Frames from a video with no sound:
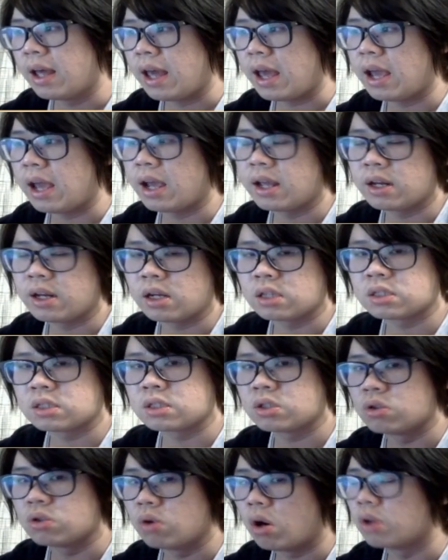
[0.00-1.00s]
and
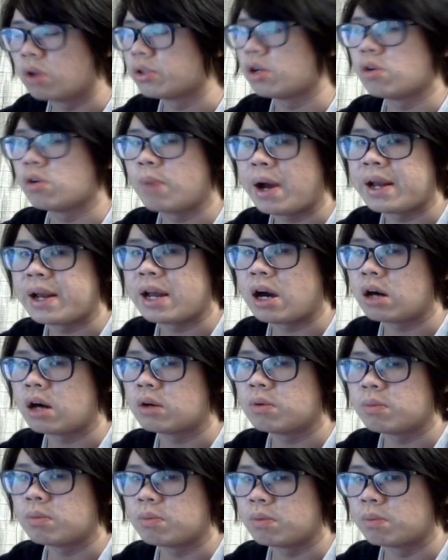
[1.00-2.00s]
as you all know by
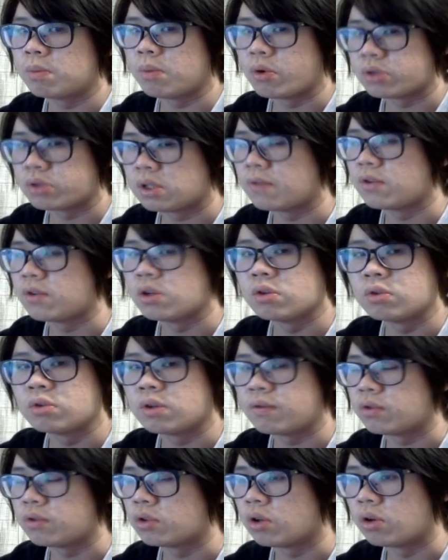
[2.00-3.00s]
now, most of you,
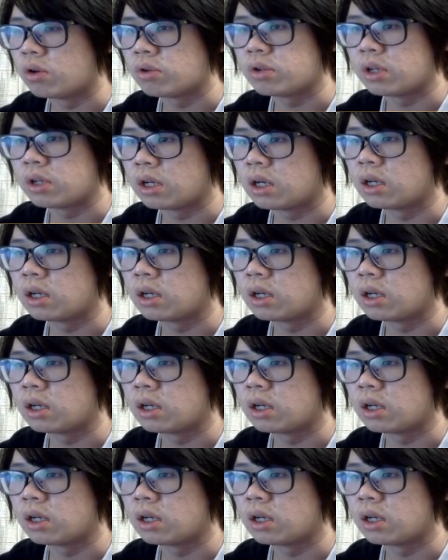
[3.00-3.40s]
if you don't,